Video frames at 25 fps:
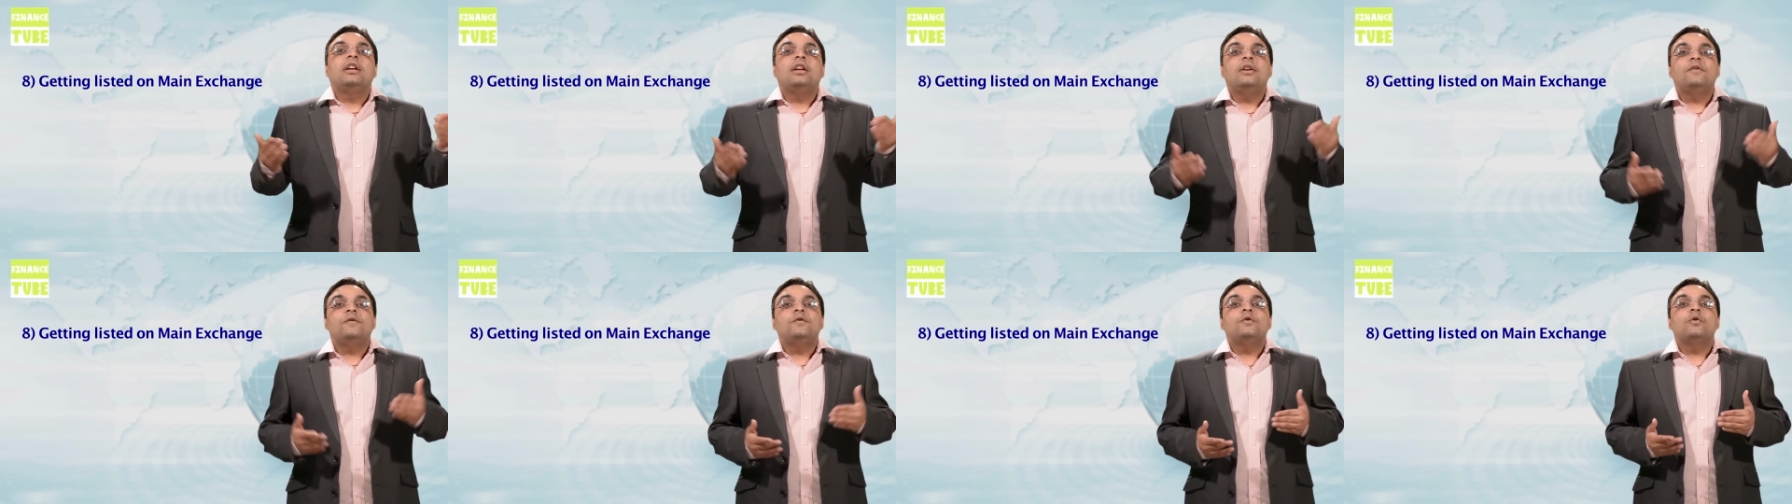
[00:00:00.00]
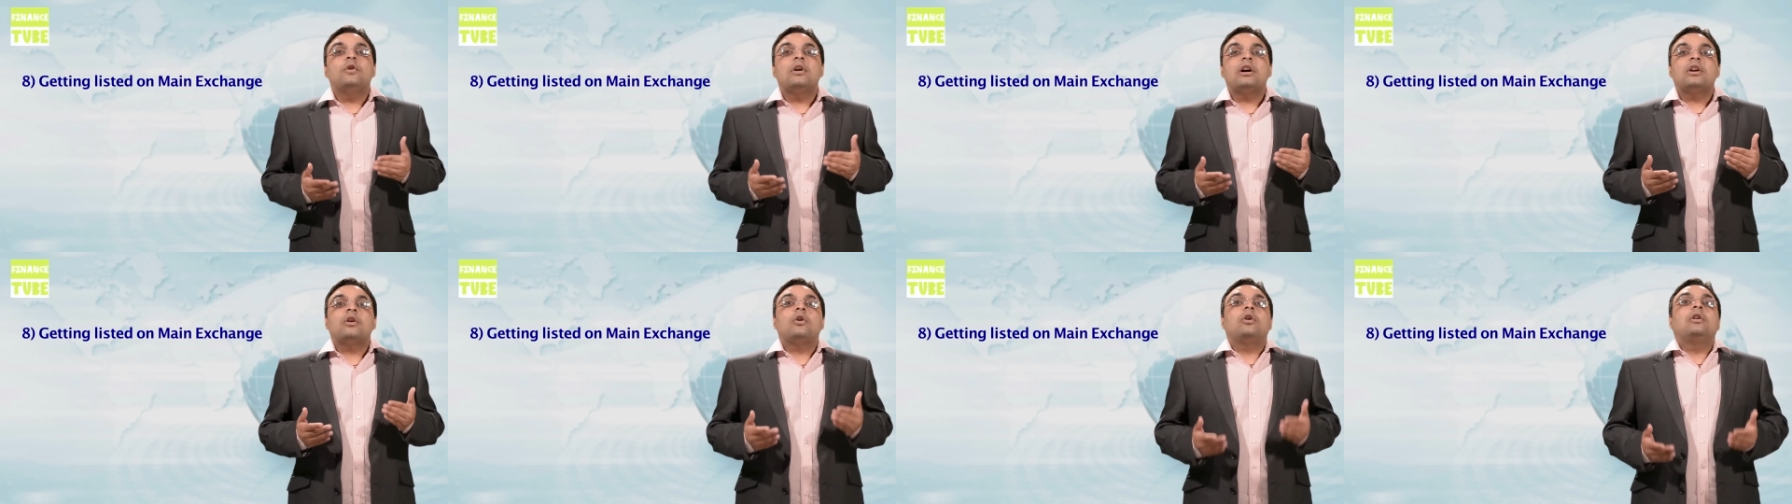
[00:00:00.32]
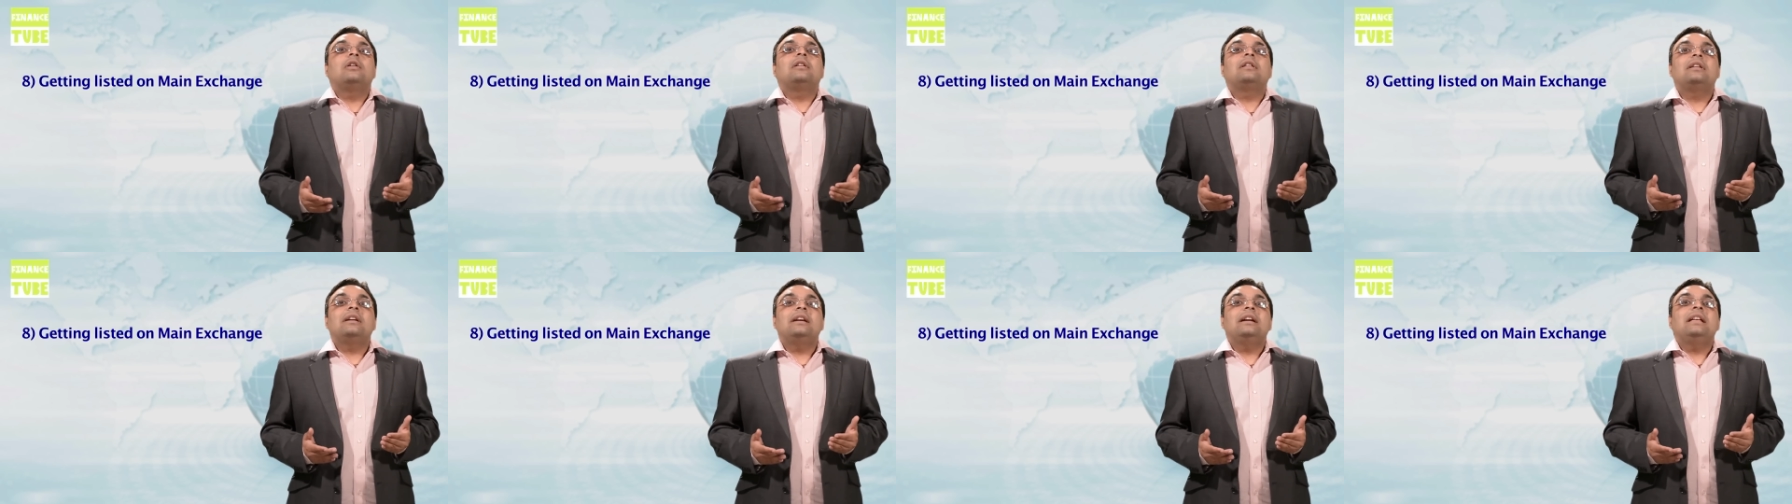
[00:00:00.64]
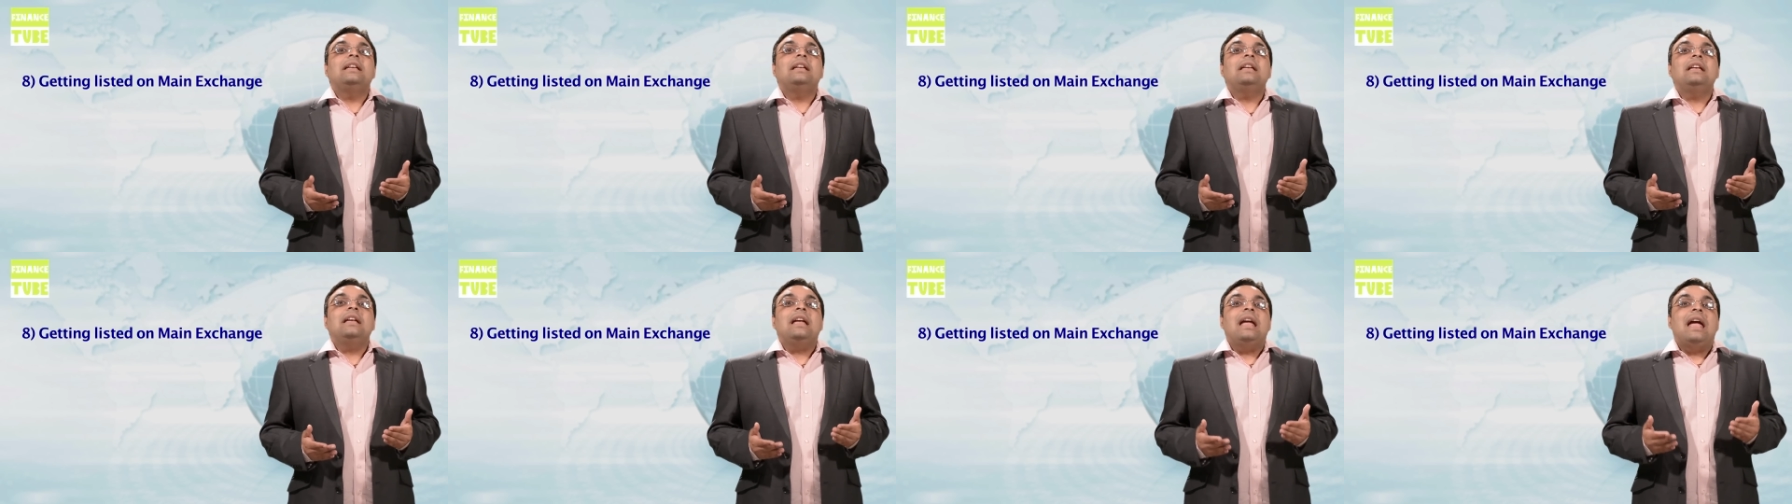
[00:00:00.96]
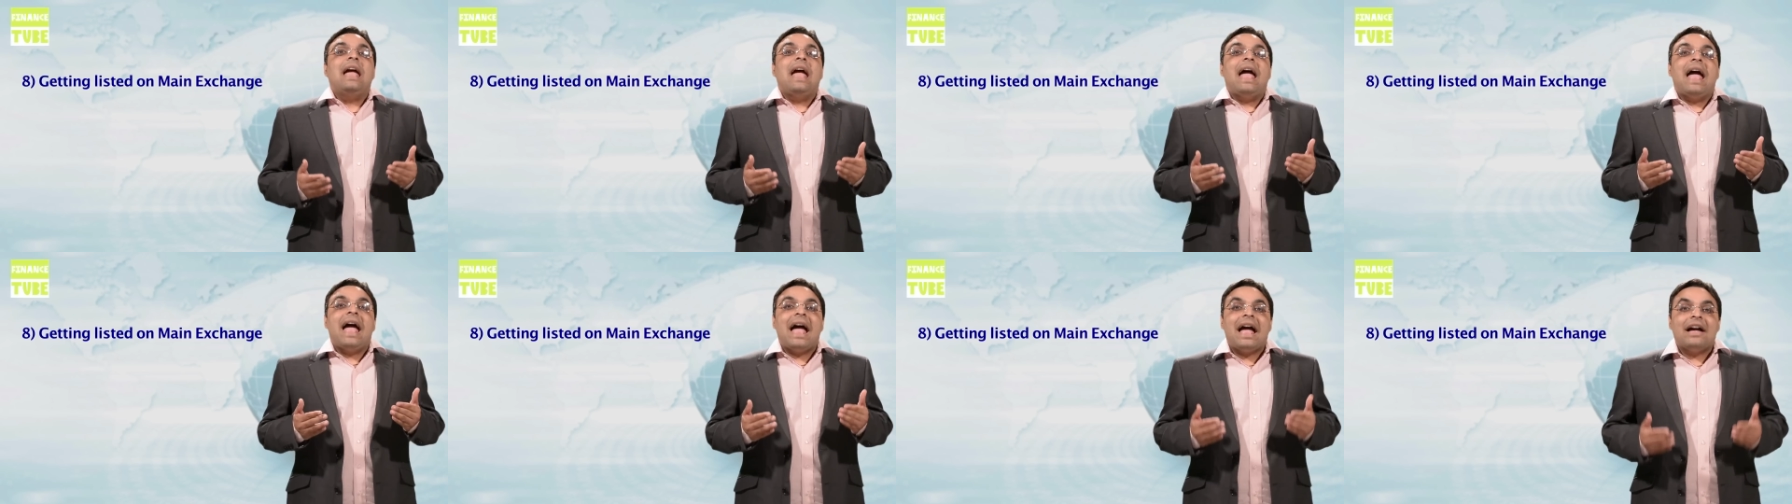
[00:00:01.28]
if you are already
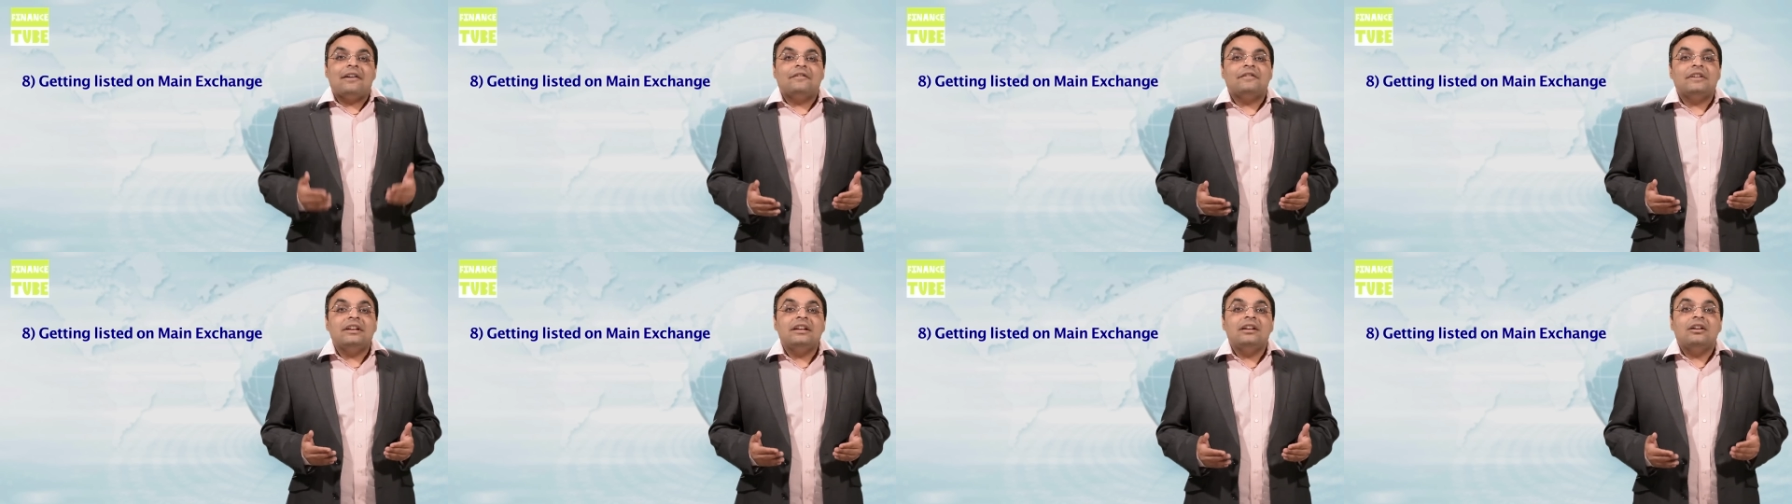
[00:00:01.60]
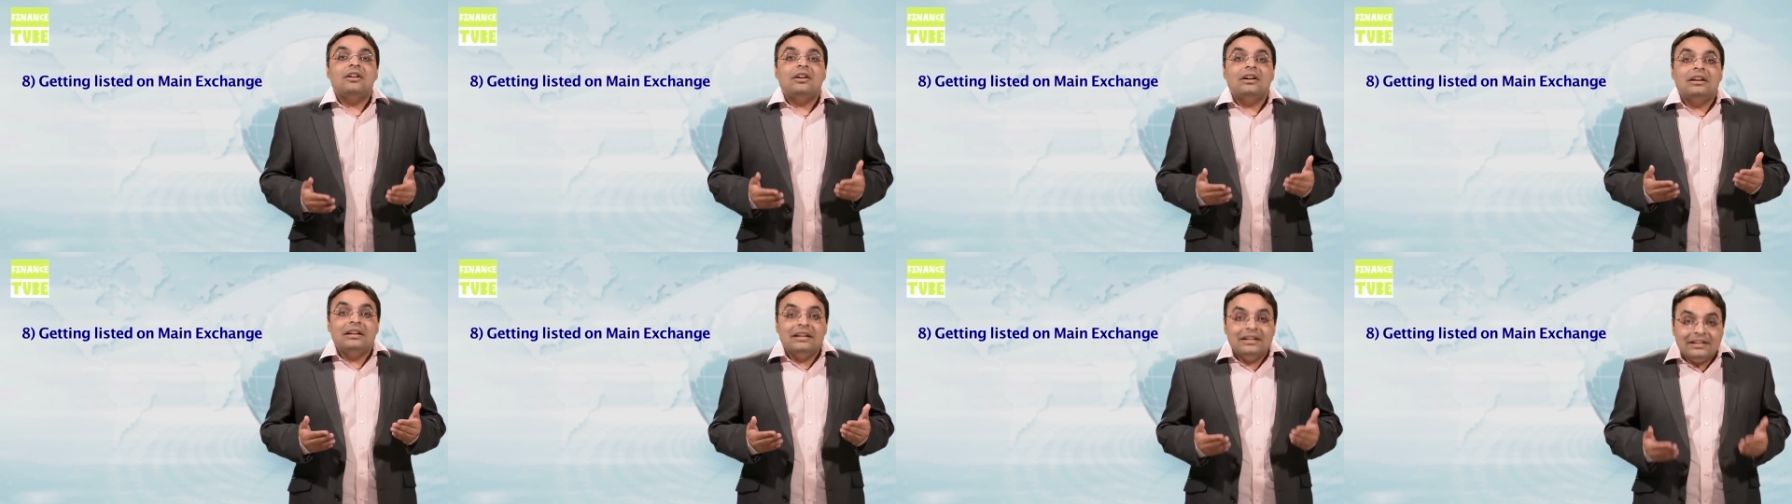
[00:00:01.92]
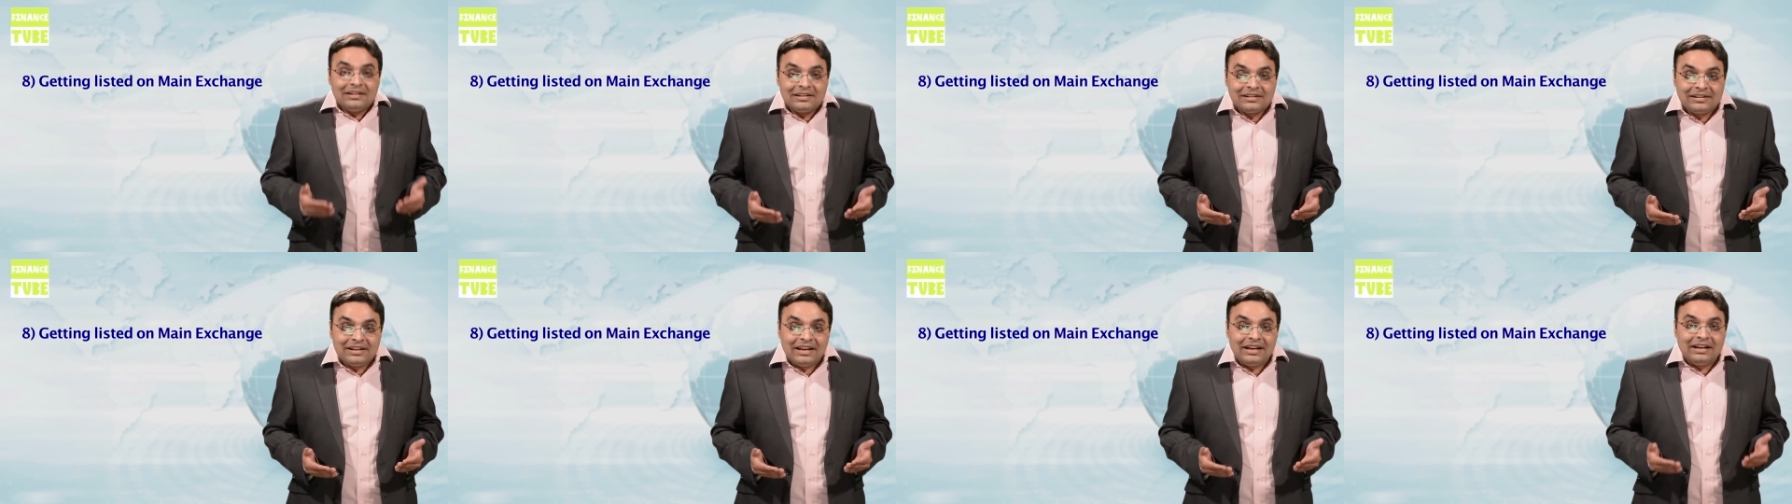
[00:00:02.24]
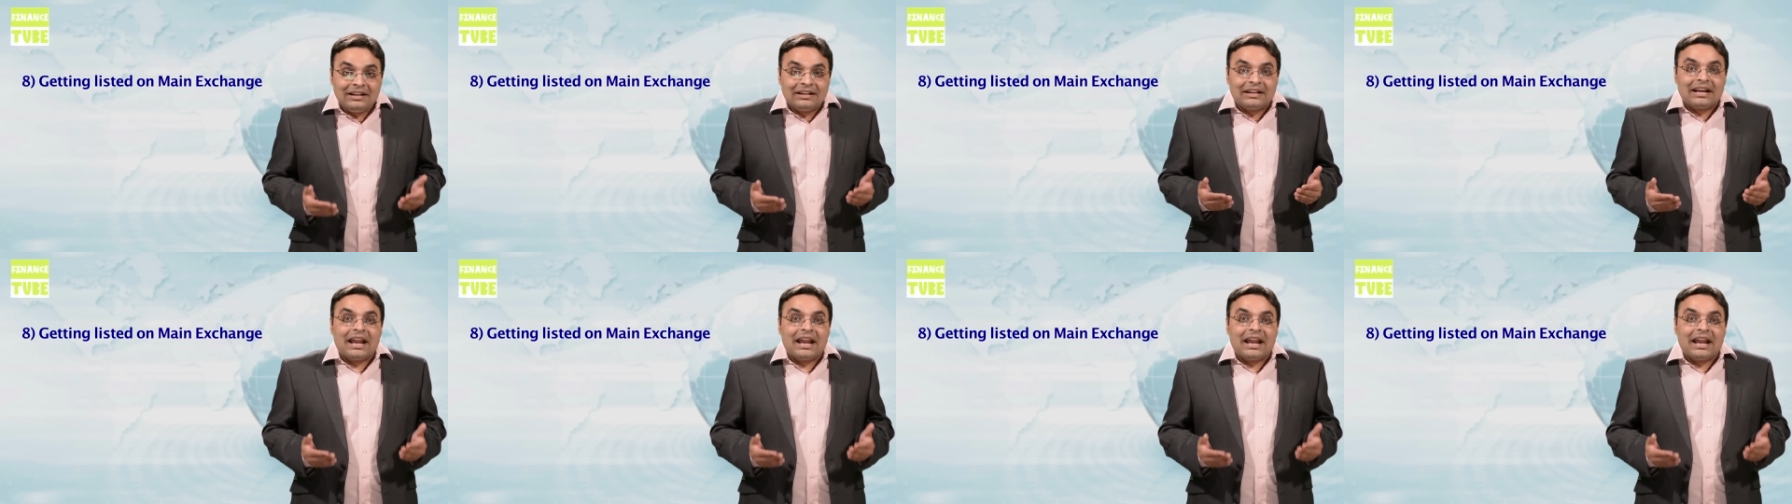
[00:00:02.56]
having a listing